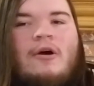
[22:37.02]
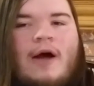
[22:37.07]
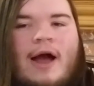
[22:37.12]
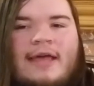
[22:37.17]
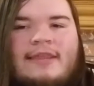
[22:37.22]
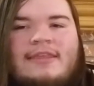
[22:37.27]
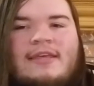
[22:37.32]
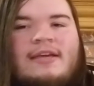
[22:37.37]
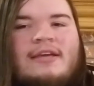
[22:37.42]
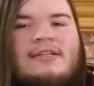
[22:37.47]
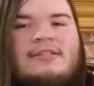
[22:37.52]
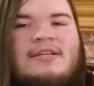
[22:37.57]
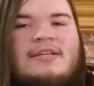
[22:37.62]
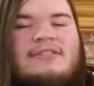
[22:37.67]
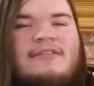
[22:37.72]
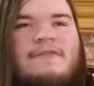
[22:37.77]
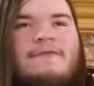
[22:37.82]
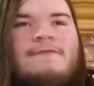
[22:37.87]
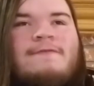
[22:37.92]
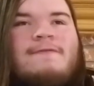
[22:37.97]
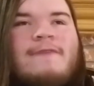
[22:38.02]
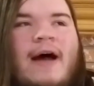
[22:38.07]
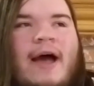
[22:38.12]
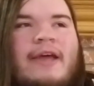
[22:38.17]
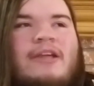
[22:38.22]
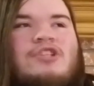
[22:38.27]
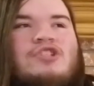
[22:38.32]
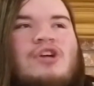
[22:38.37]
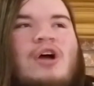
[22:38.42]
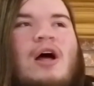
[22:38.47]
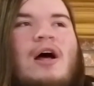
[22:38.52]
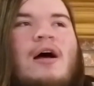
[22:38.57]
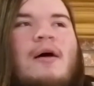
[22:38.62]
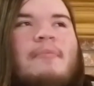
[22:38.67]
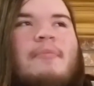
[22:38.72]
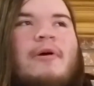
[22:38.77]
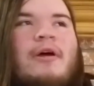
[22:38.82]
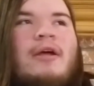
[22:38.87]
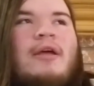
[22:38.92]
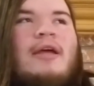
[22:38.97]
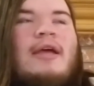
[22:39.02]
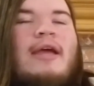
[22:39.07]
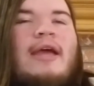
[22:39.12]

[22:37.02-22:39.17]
think it does a fine job.